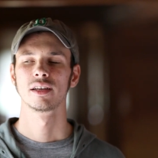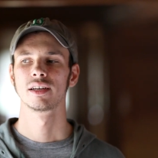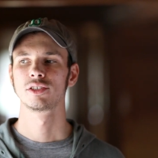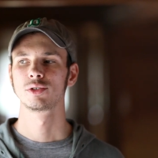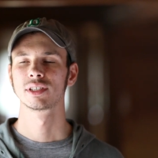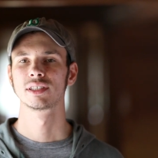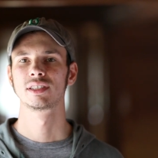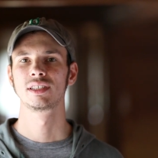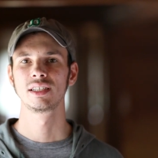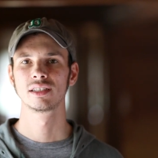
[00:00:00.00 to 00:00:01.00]
And you can
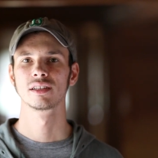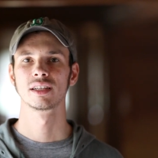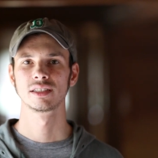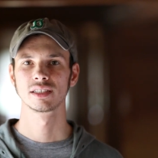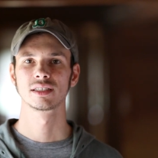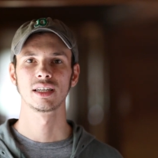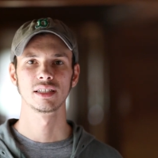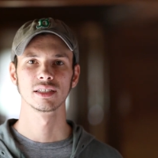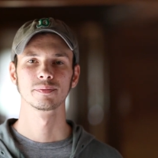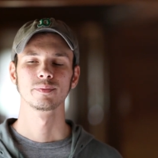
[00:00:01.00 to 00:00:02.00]
see the lens
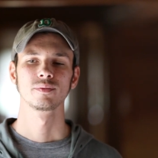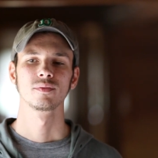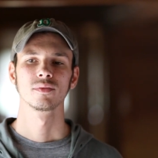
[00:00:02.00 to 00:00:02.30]
extending.